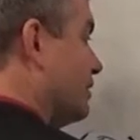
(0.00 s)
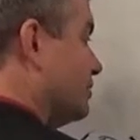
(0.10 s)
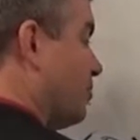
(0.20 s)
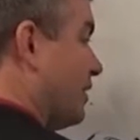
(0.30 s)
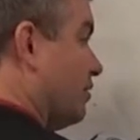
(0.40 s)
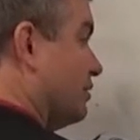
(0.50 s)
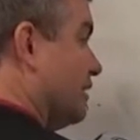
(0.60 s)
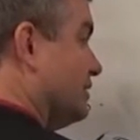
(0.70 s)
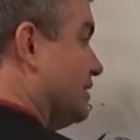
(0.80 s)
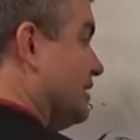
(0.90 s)
The sprinkler
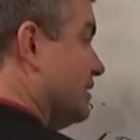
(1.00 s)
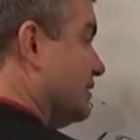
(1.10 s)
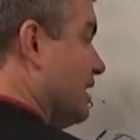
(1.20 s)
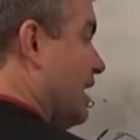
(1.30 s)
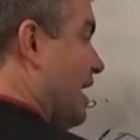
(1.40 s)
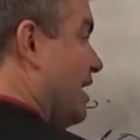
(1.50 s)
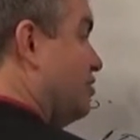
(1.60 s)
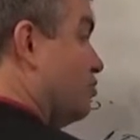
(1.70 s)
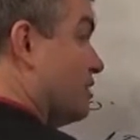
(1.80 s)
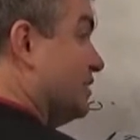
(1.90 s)
does this, and
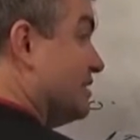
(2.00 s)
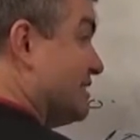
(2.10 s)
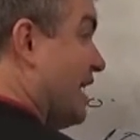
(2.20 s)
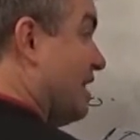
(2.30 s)
you can set